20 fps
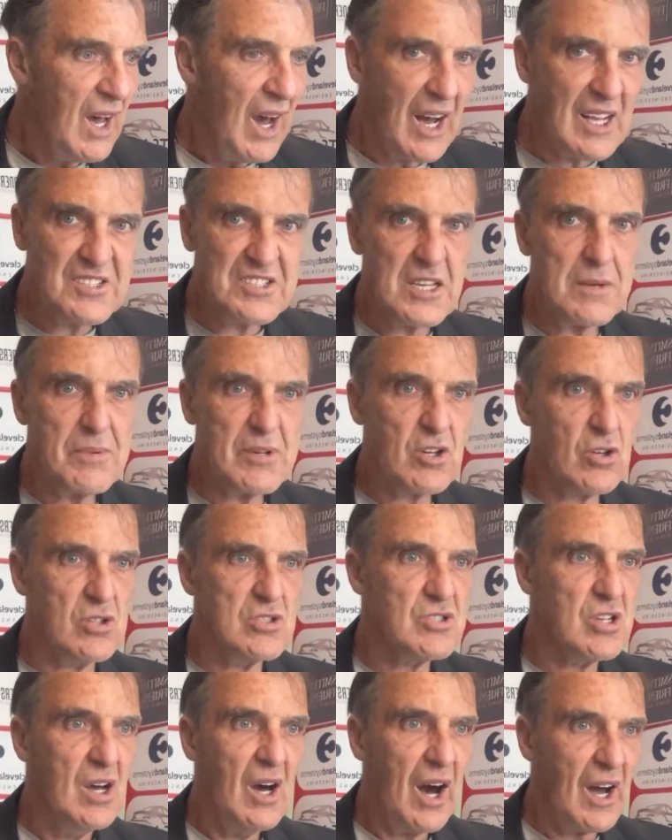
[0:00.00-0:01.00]
I say it
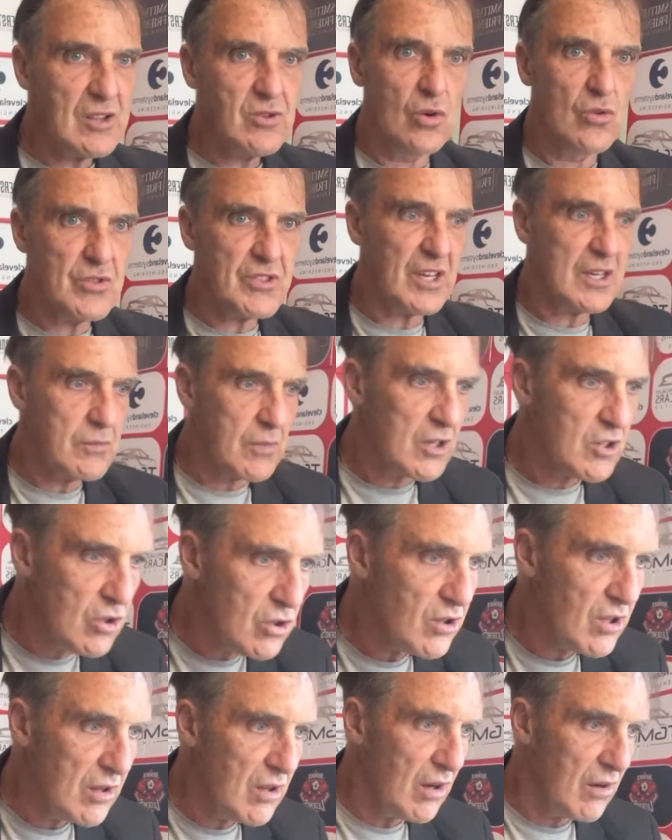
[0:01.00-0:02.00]
because I don't think we're
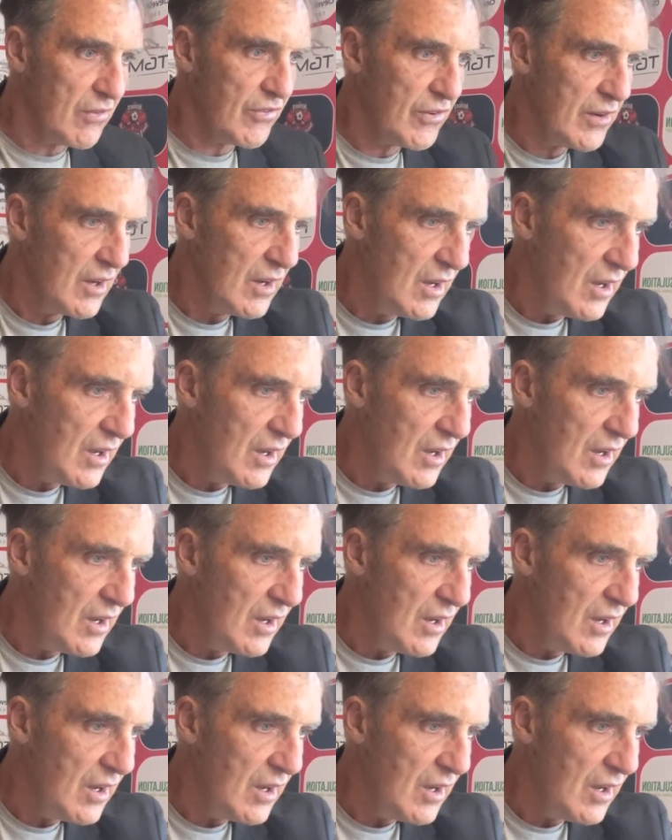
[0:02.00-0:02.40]
good enough.